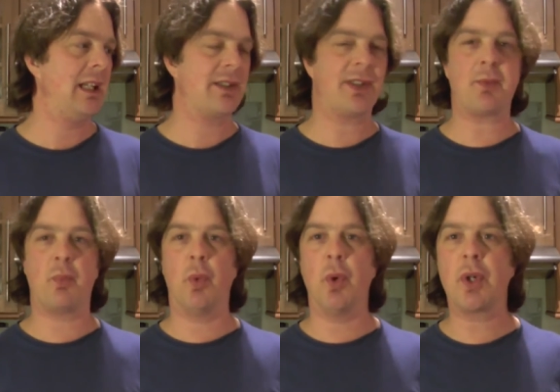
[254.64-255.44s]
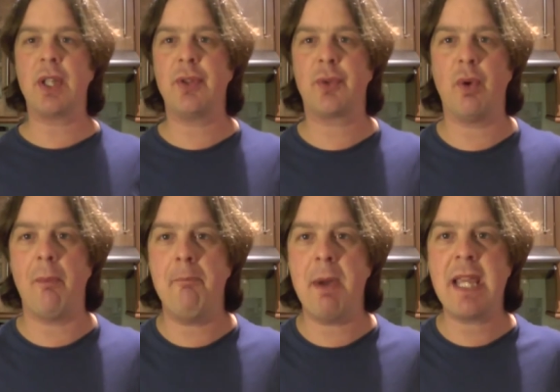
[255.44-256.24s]
It's like walking through
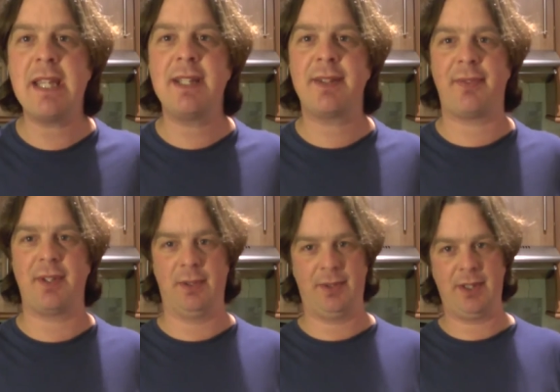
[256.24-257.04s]
a maize field